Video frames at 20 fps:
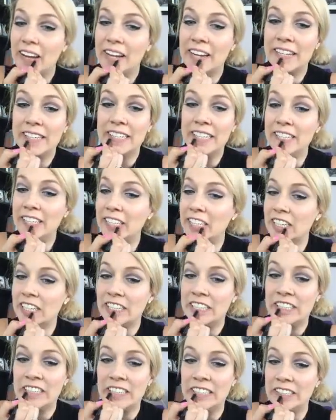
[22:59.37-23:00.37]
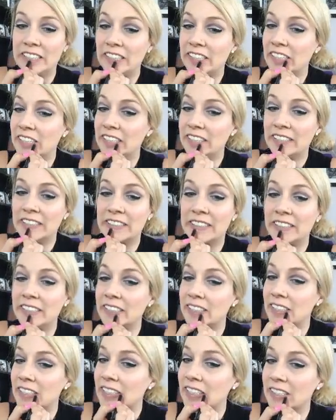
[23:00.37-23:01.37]
As you can tell, and
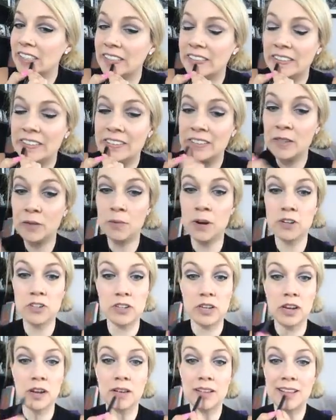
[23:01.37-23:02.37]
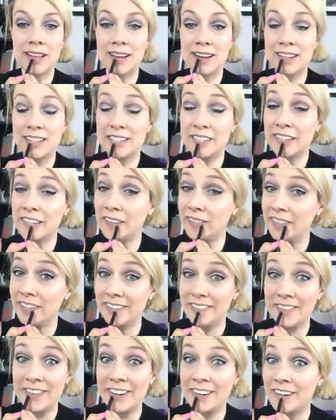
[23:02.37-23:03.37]
when you're watching, that it's not
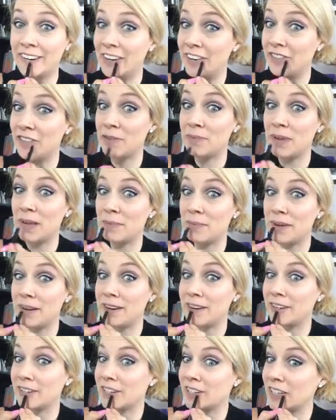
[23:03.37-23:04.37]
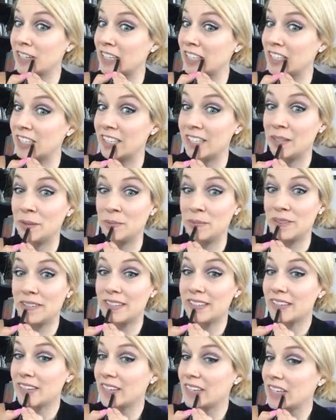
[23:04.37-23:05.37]
far off from like my natural color
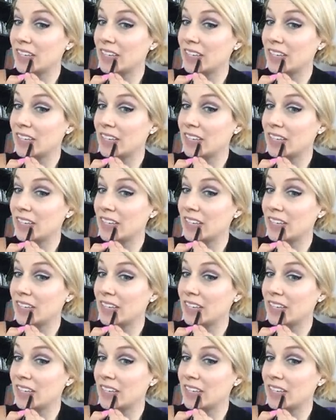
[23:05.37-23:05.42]
lips.